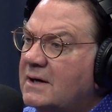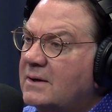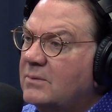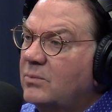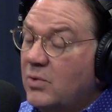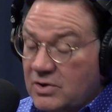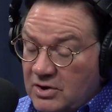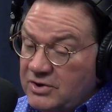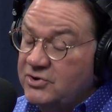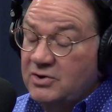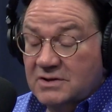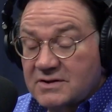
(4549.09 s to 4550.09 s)
We're going to do
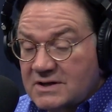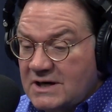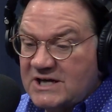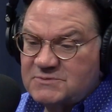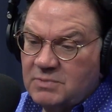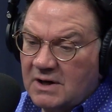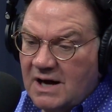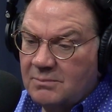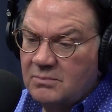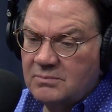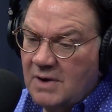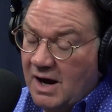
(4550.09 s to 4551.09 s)
another gospel
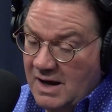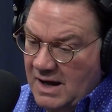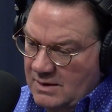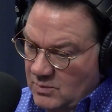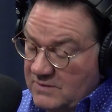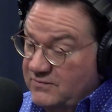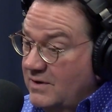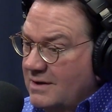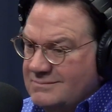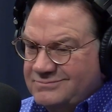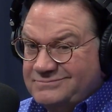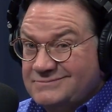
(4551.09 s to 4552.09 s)
album. We've
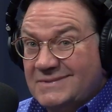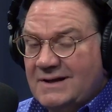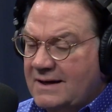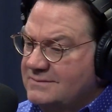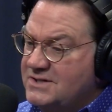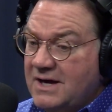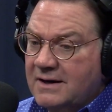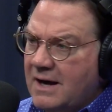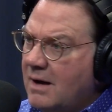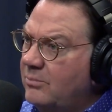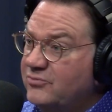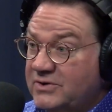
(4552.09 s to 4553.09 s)
done 10
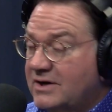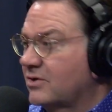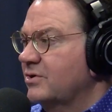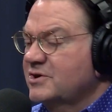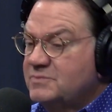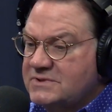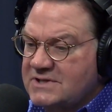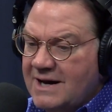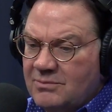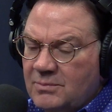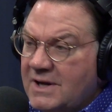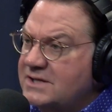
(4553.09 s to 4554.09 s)
albums. We did a Christmas
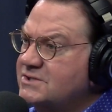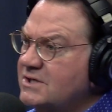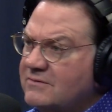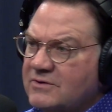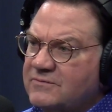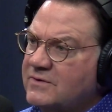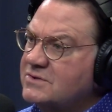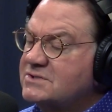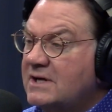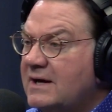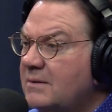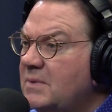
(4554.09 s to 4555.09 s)
album last year for the first
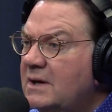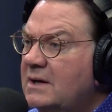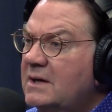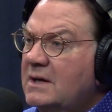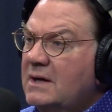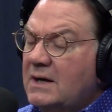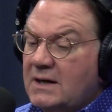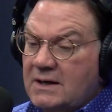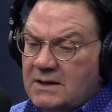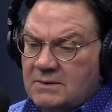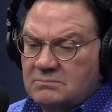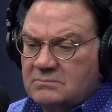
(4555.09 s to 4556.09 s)
time.
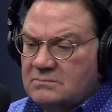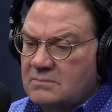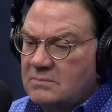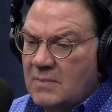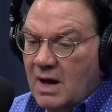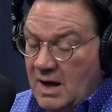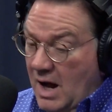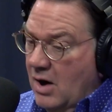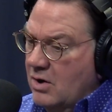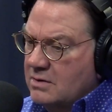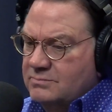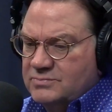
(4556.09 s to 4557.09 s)

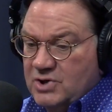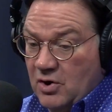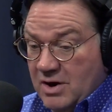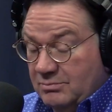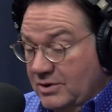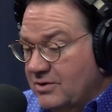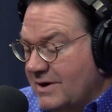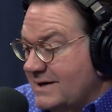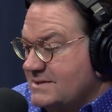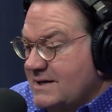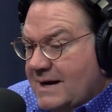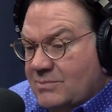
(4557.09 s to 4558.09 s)
Our current Bluegrass
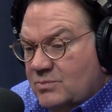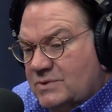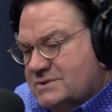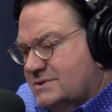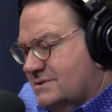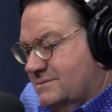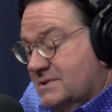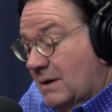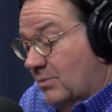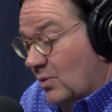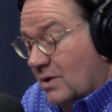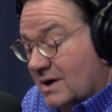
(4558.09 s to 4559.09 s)
album was
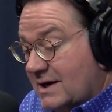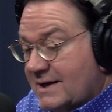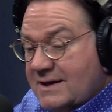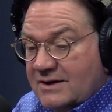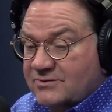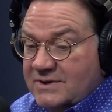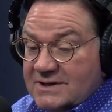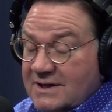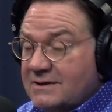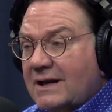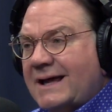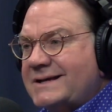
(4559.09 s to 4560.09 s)
#1 in the country at the end
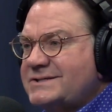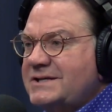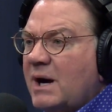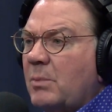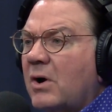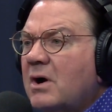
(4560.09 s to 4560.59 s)
of last summer.